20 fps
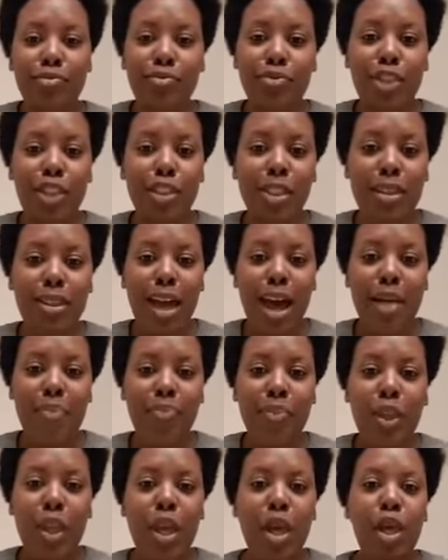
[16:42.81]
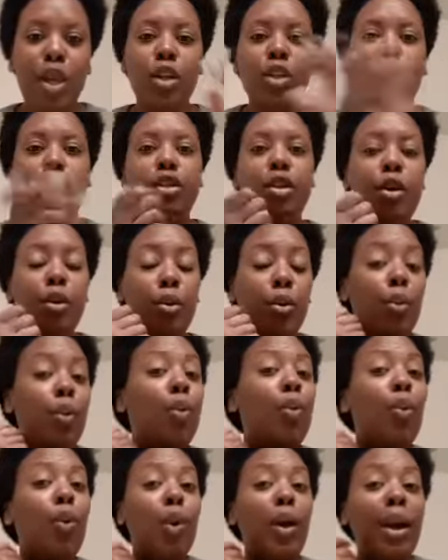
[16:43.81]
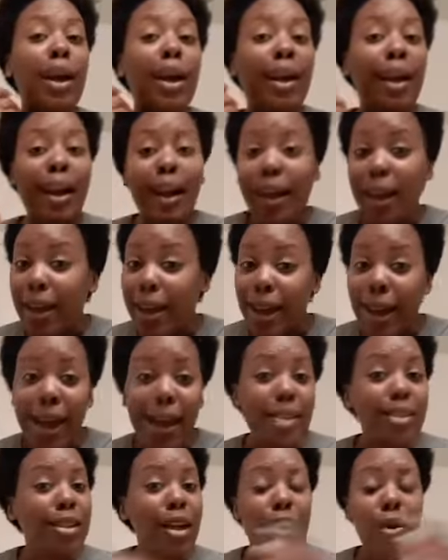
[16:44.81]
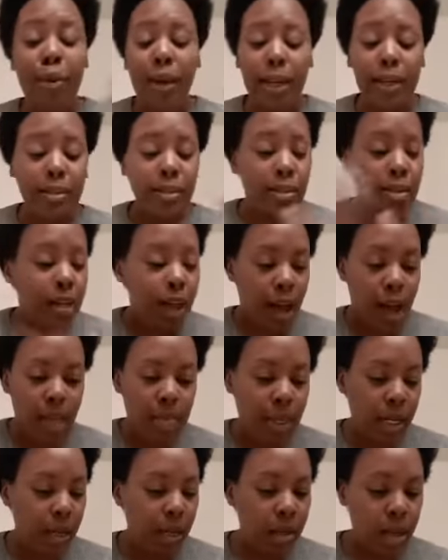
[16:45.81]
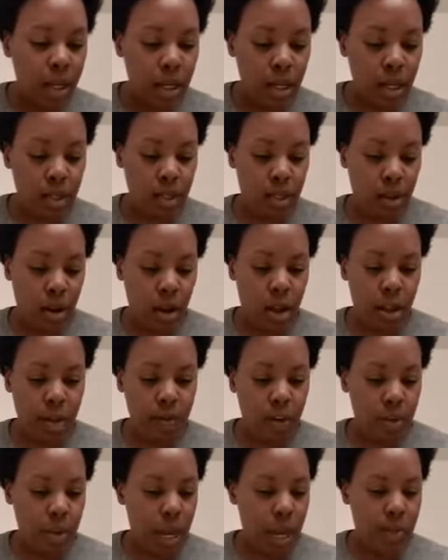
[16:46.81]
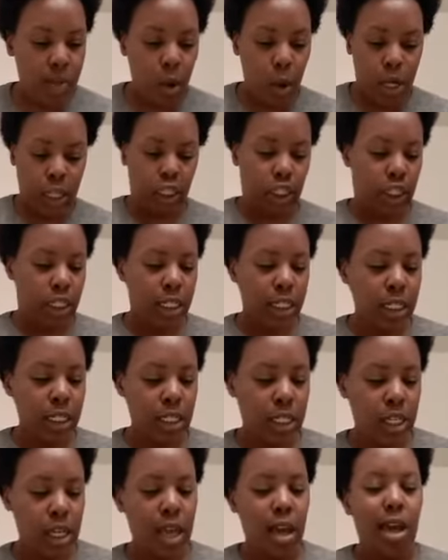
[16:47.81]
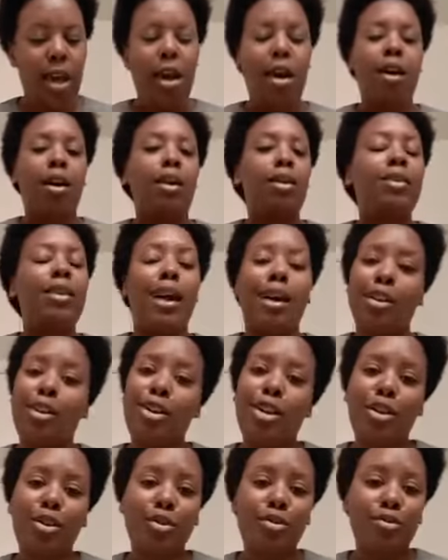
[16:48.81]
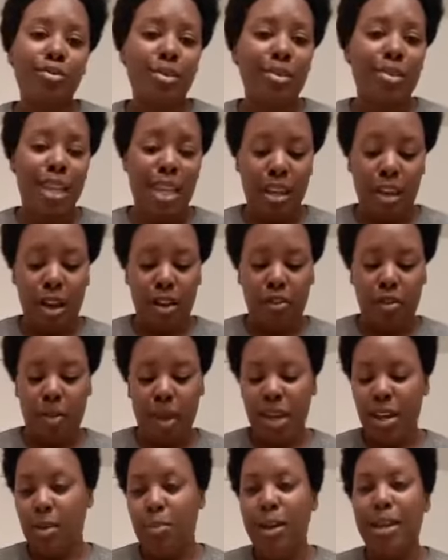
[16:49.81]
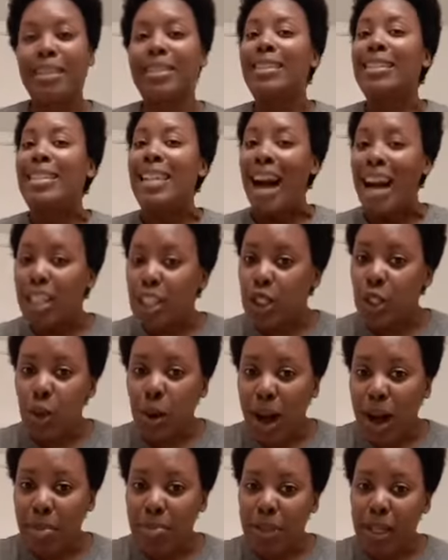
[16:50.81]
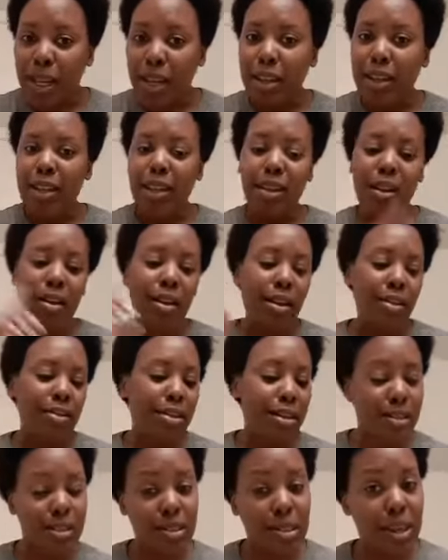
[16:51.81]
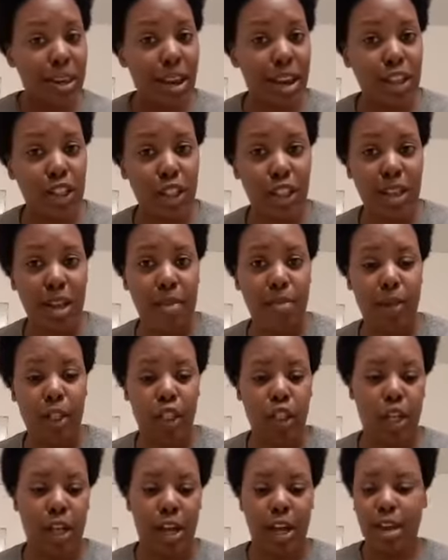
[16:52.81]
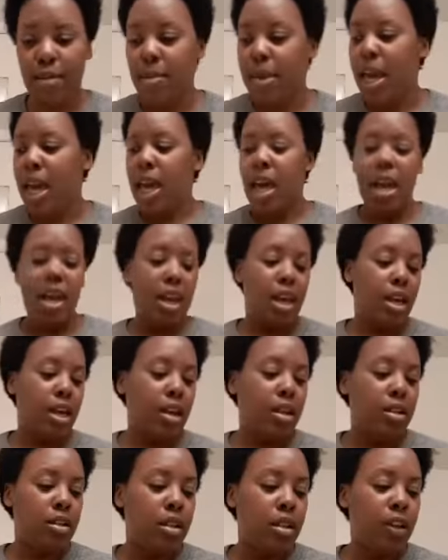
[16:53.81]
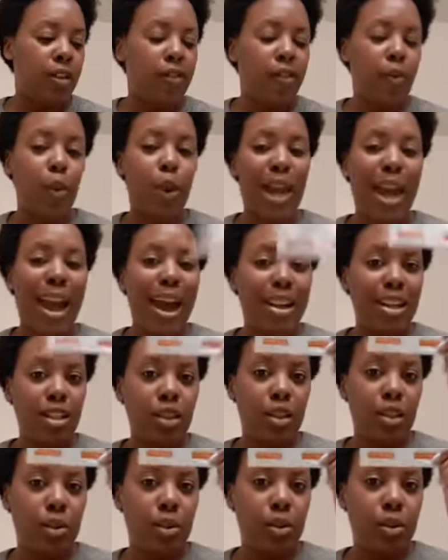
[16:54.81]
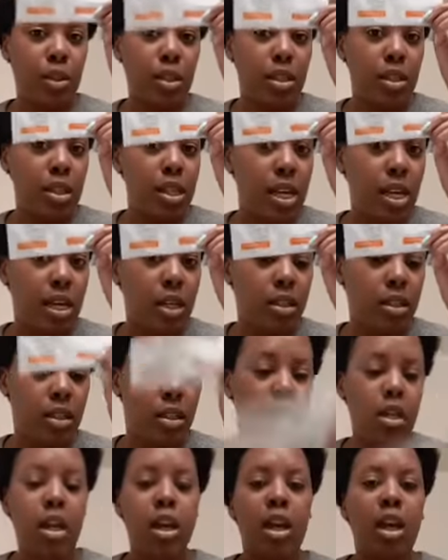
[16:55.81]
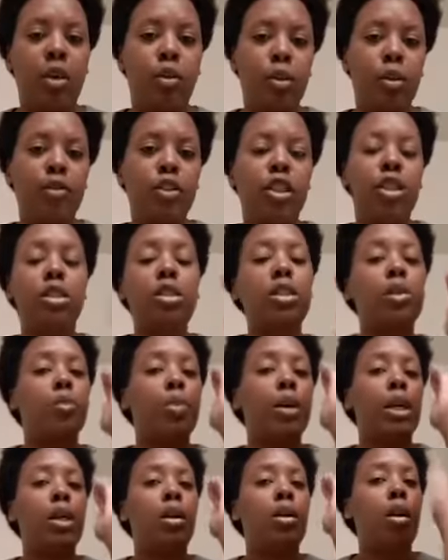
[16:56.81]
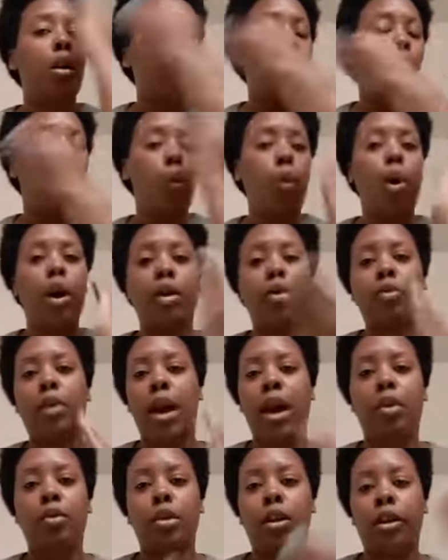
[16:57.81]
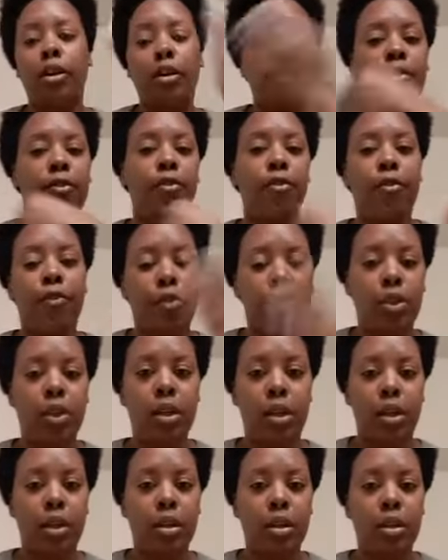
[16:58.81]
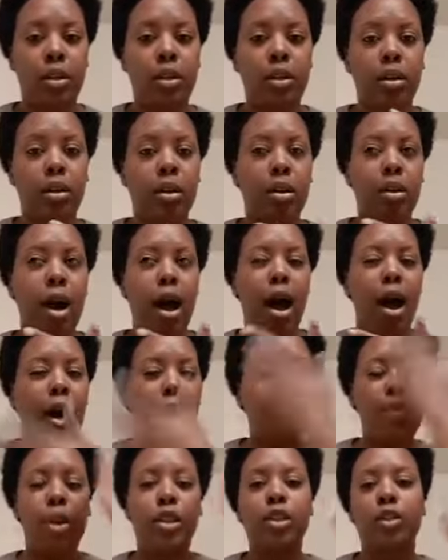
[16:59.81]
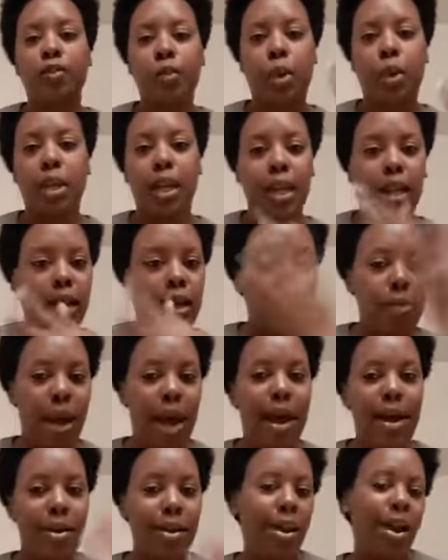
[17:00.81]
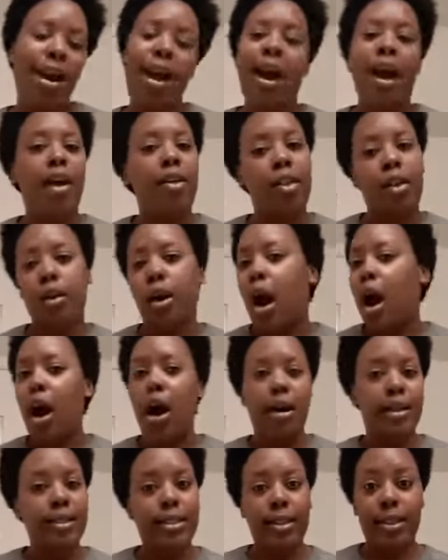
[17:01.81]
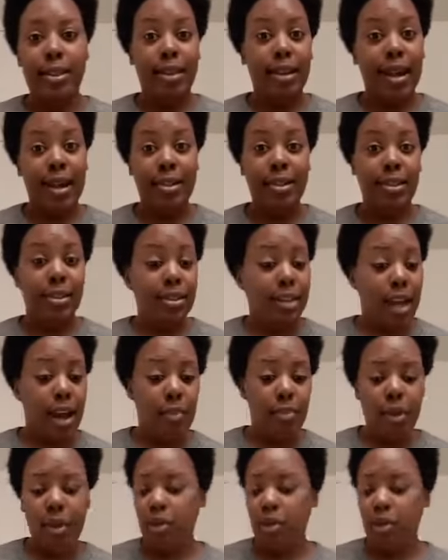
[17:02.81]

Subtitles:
Just like that. So, as always, I'm here to answer all of your makeup questions. Now you know, taking off your makeup, not so complicated. Doesn't take actually that much time. And if we hadn't used this, it would have just been one round of the exfoliating pad and then on to the next step.